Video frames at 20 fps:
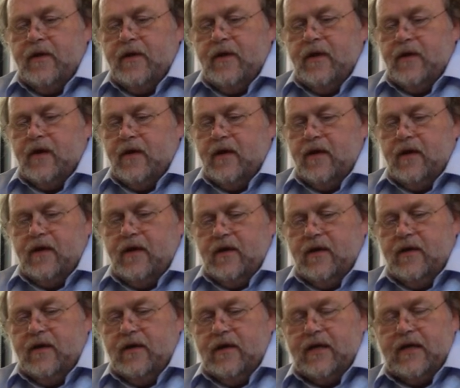
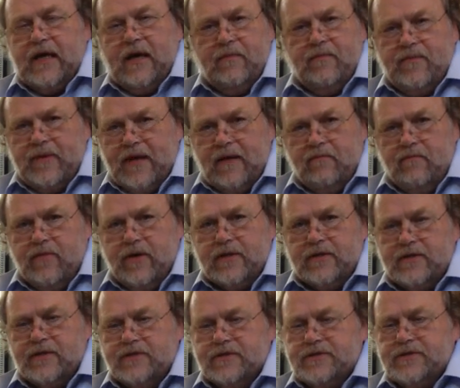campaign
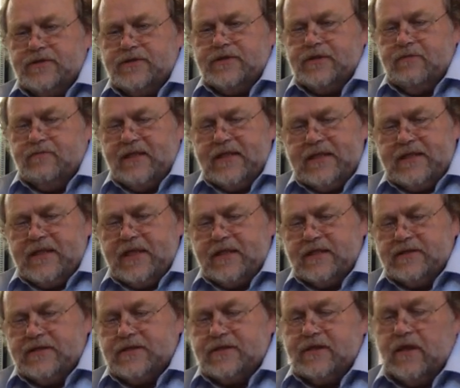buttons,
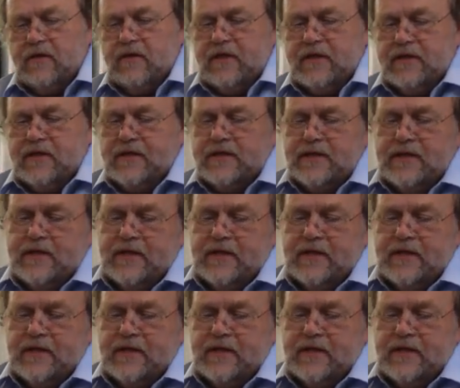meetings, and so on.